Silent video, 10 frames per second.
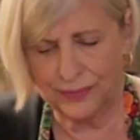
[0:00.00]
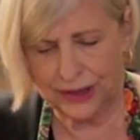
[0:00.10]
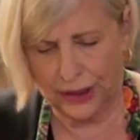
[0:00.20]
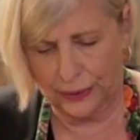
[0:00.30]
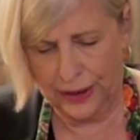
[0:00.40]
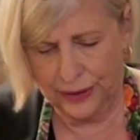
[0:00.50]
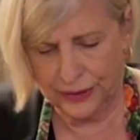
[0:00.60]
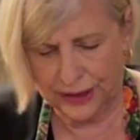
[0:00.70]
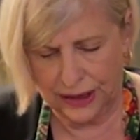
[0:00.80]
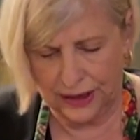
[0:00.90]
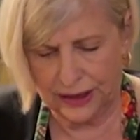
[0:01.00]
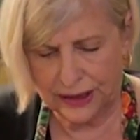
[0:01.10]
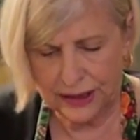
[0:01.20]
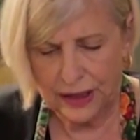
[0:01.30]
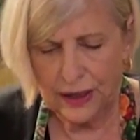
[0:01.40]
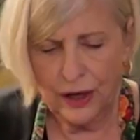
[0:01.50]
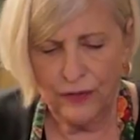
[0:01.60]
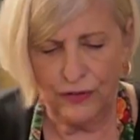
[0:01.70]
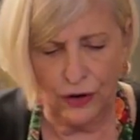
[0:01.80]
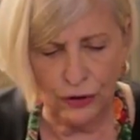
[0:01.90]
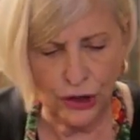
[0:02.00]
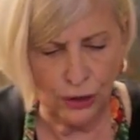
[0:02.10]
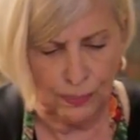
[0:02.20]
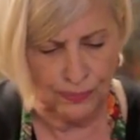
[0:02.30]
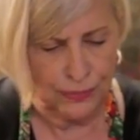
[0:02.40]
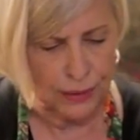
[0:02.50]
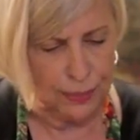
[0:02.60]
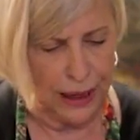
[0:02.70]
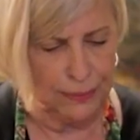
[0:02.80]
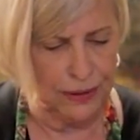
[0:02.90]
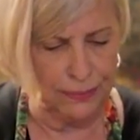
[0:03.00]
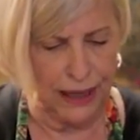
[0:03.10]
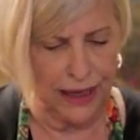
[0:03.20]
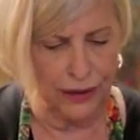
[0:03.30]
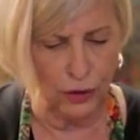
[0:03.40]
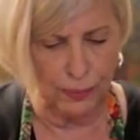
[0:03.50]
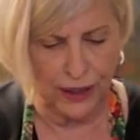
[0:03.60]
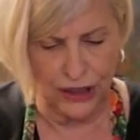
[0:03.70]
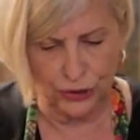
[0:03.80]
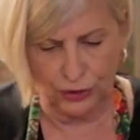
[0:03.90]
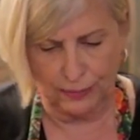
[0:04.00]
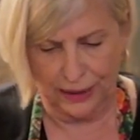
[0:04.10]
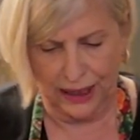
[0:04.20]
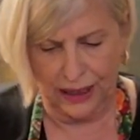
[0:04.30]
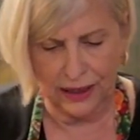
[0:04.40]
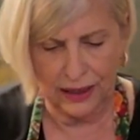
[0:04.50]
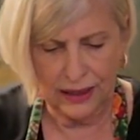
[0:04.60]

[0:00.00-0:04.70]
So here's this. Fold your piping bag or pastry bag